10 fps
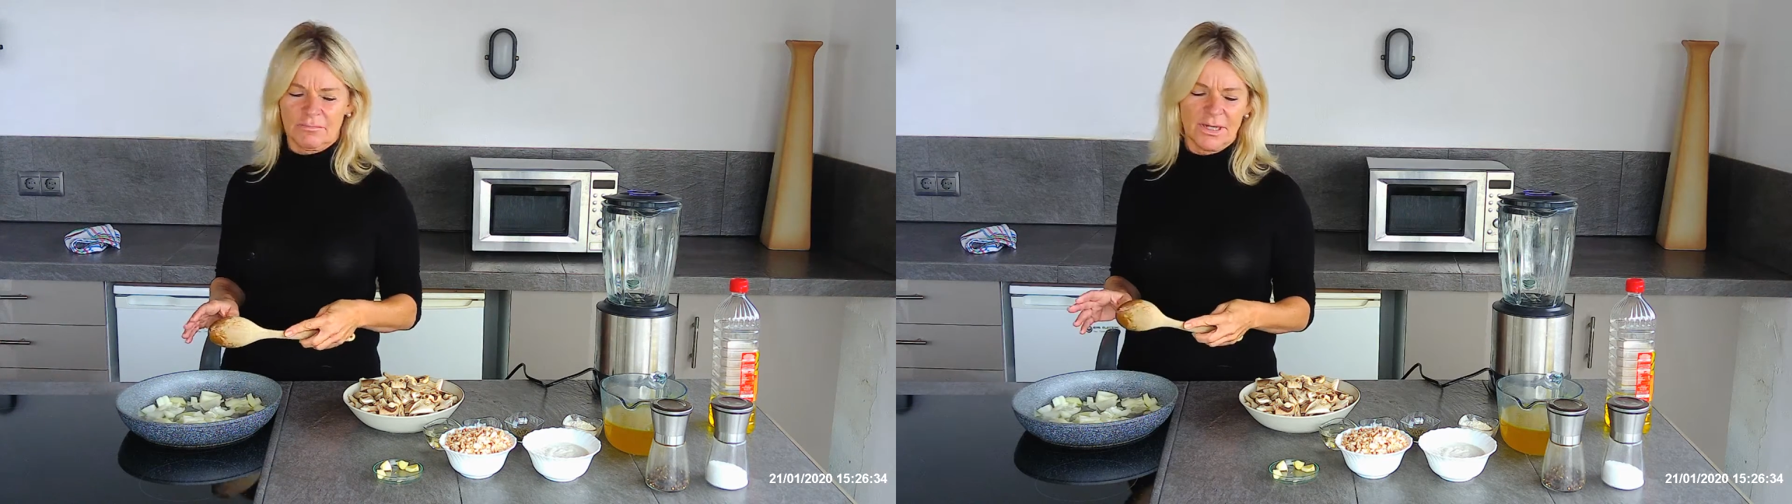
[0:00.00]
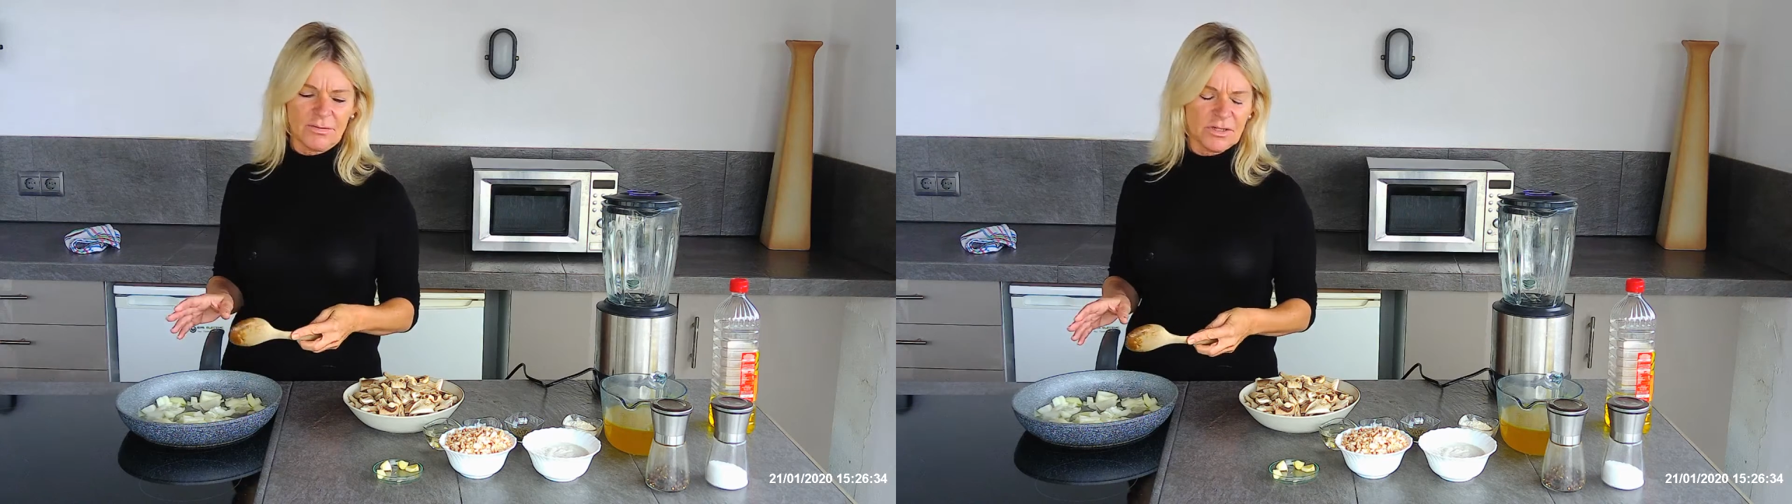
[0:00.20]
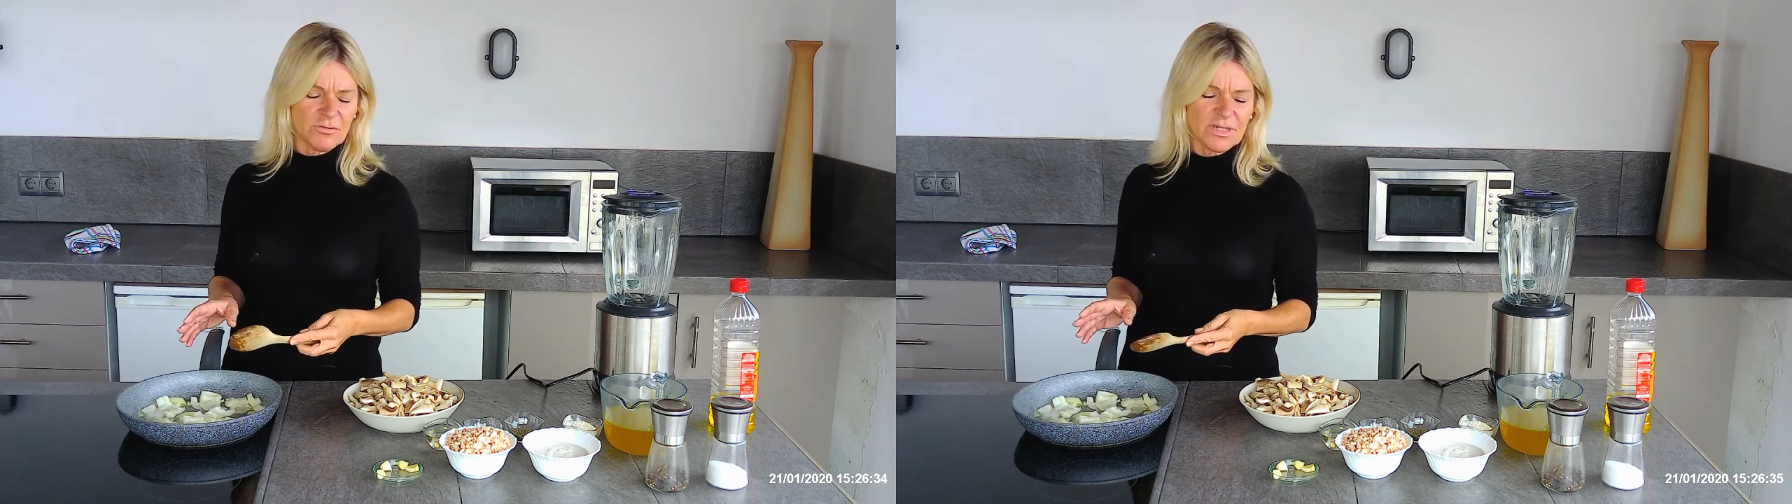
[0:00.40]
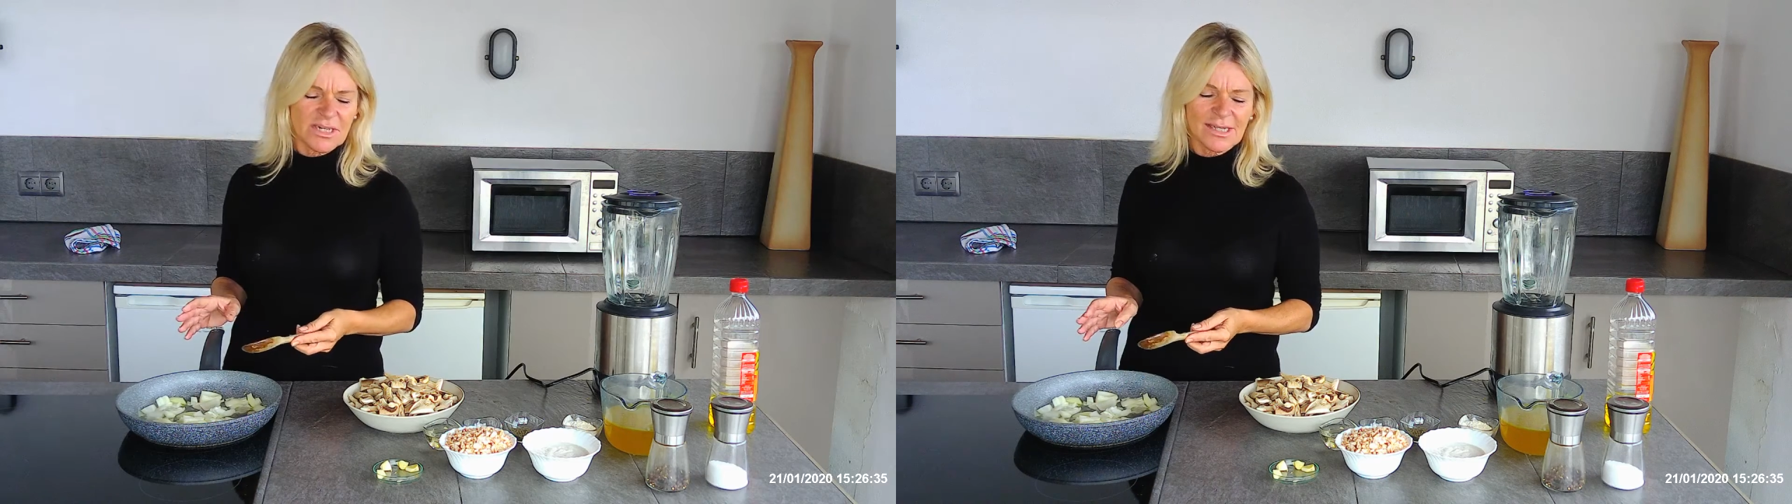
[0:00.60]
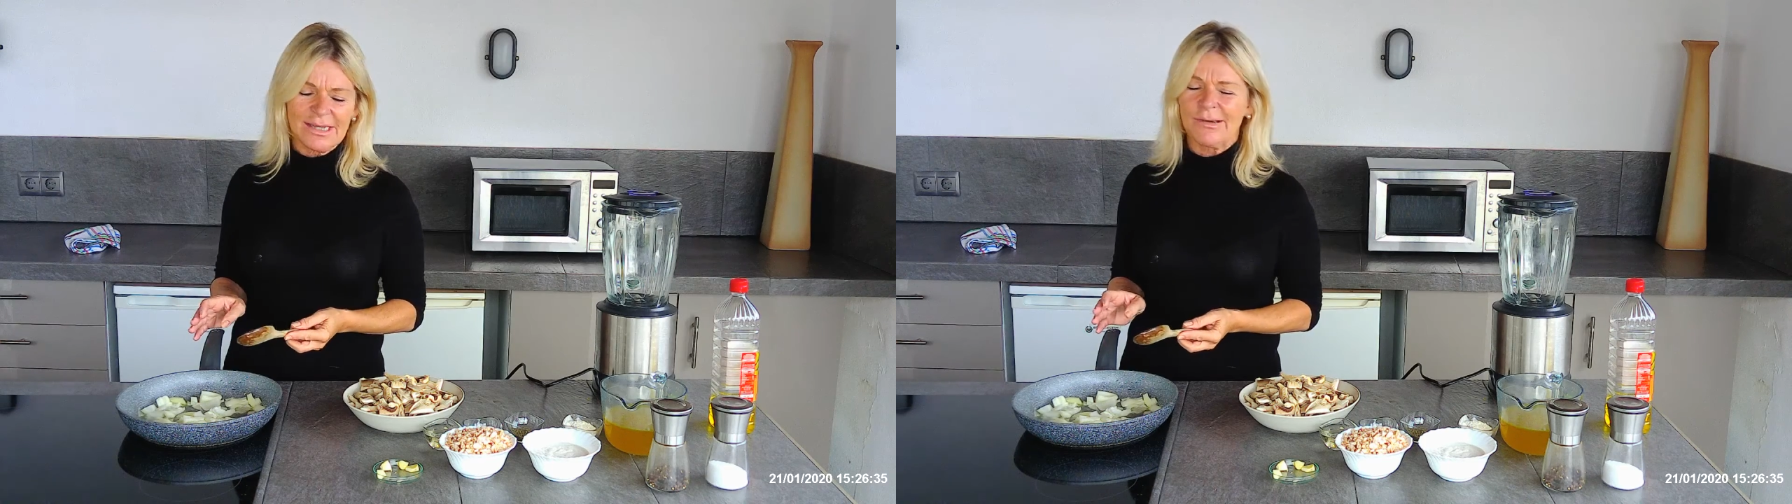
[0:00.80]

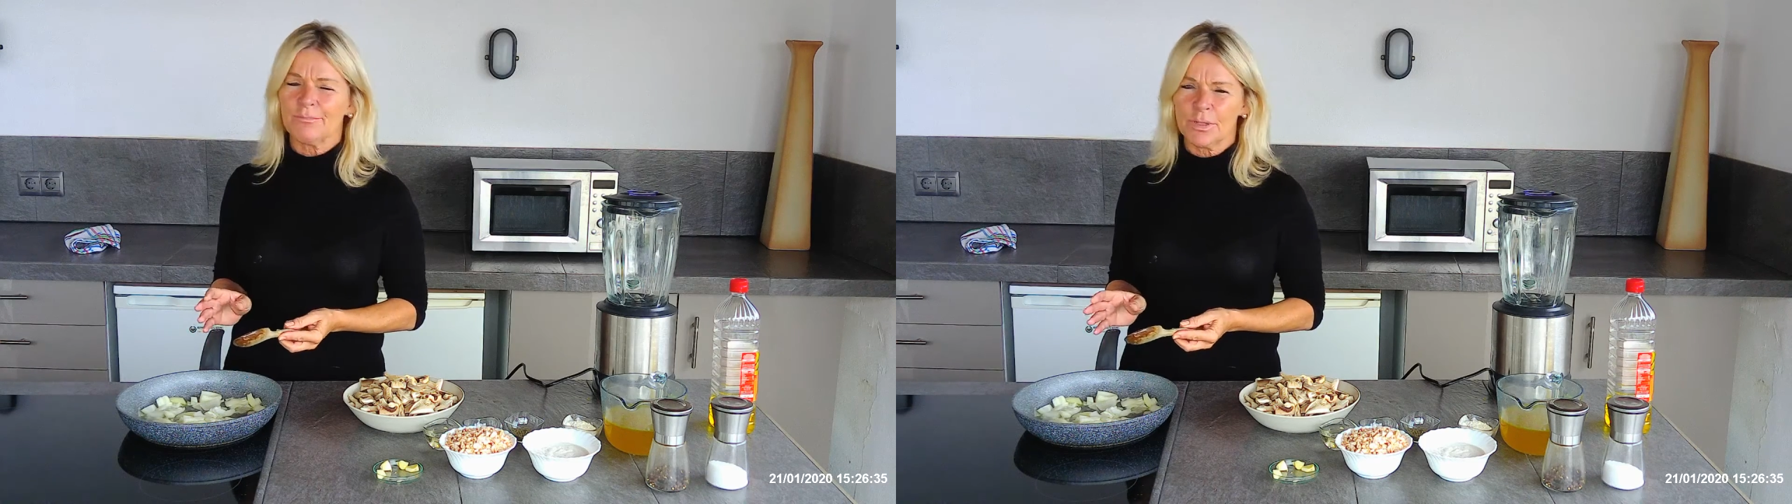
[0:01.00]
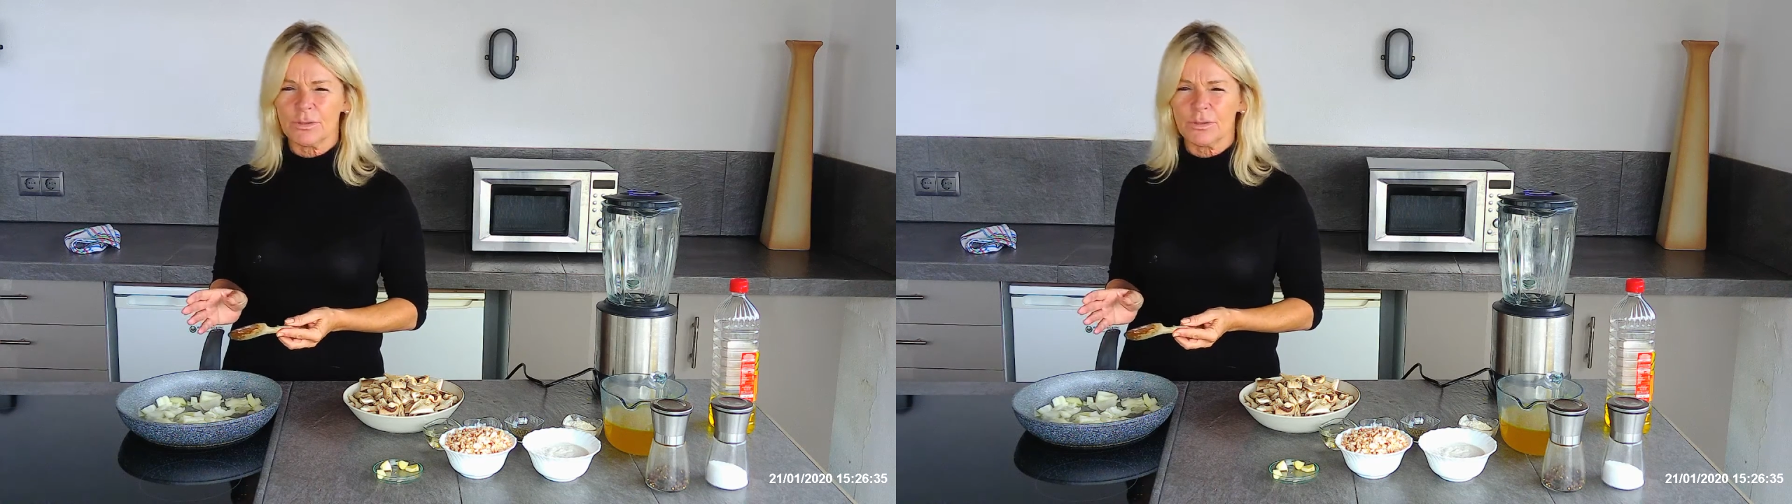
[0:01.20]
characteristically can burn